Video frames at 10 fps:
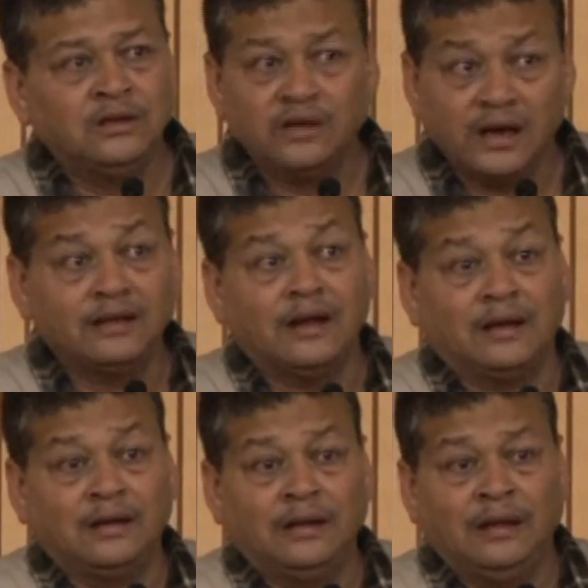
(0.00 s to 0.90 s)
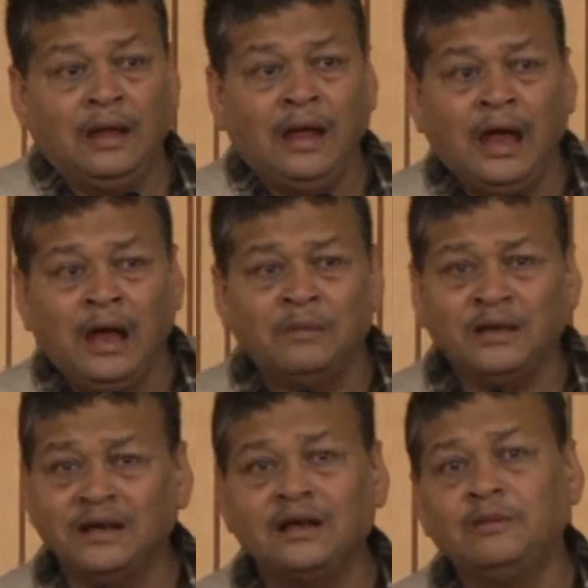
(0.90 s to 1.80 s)
You get that. But
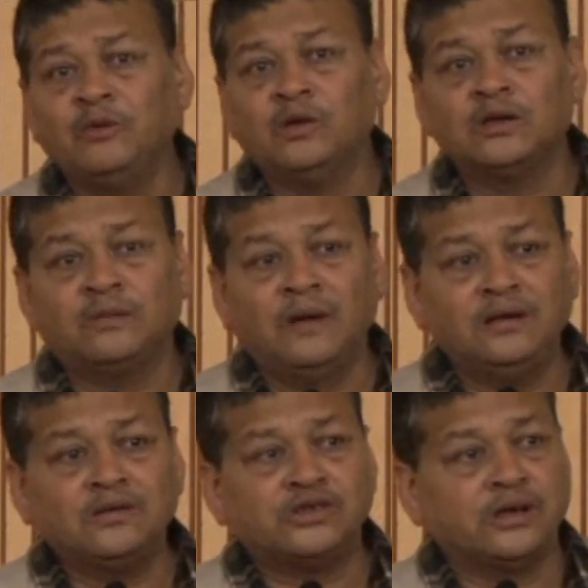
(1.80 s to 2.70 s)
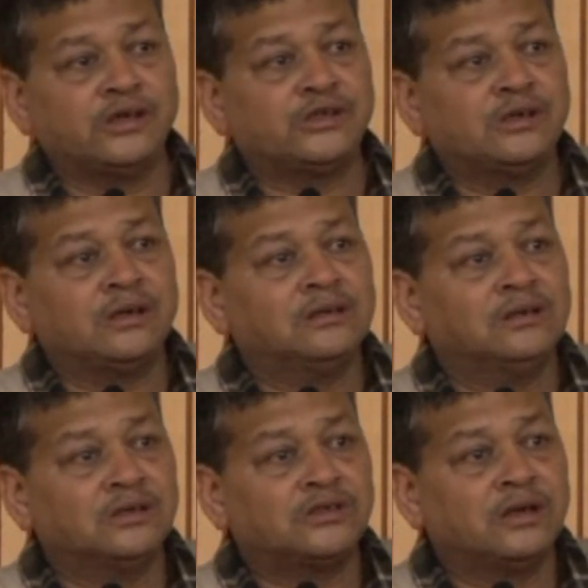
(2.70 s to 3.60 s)
I think it'll be worthwhile to cherish it
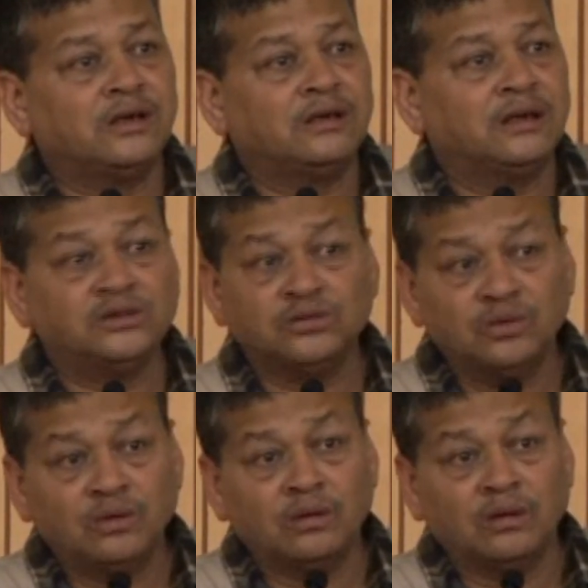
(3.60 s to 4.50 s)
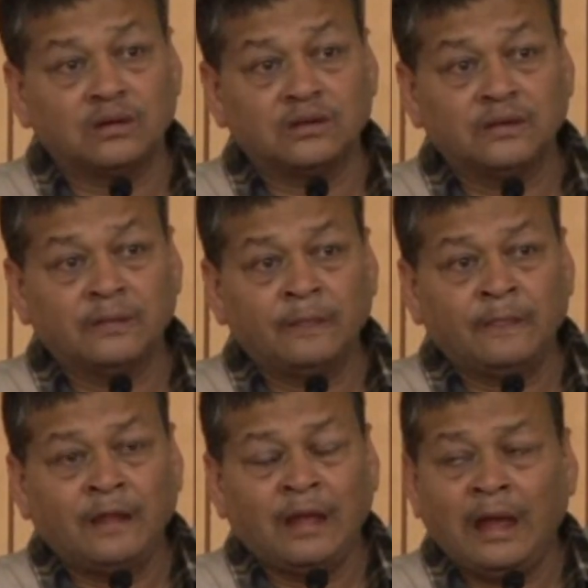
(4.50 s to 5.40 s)
and nurture it as you go along.
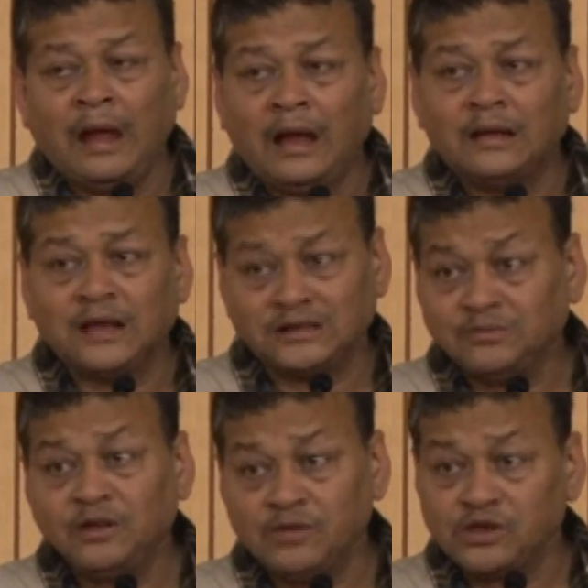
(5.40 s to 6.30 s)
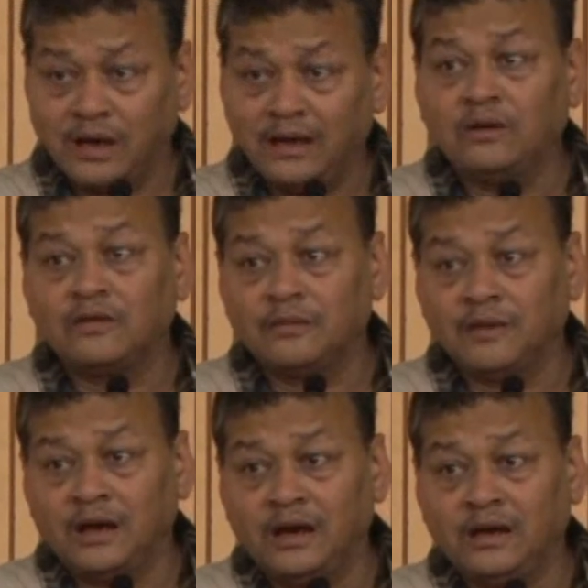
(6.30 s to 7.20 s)
And that's something which I got from
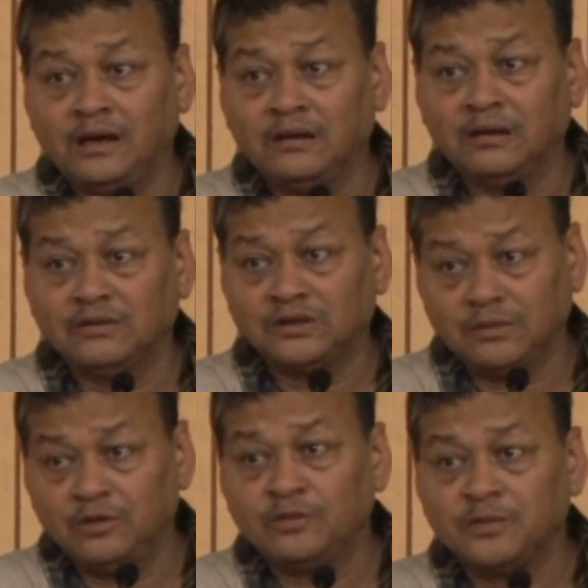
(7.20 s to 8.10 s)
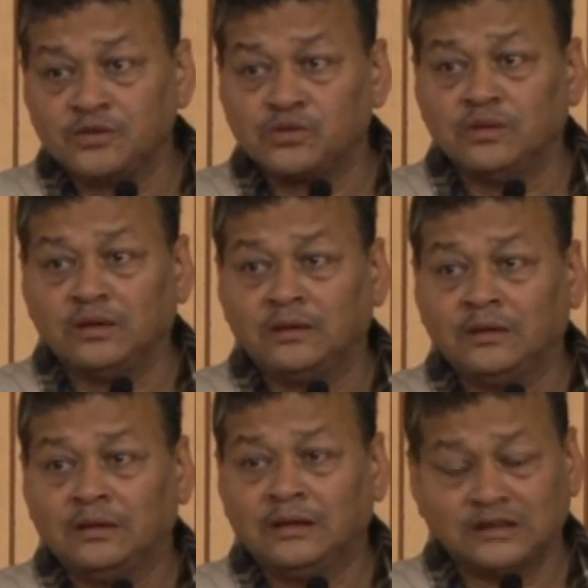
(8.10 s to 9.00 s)
IIT, and I was able to pursue it
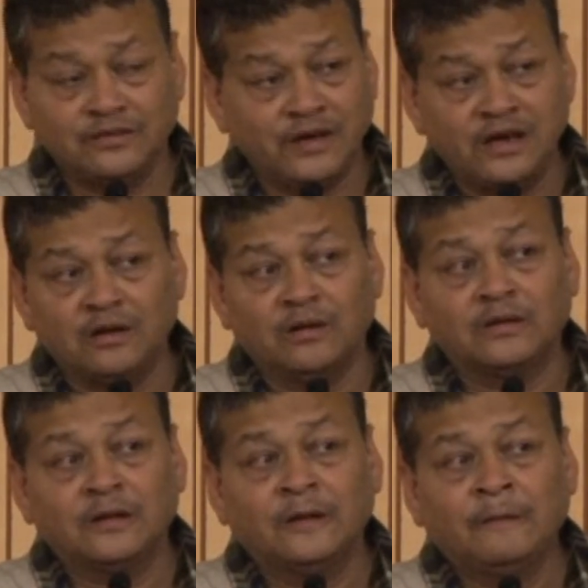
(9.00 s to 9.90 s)
as I went along.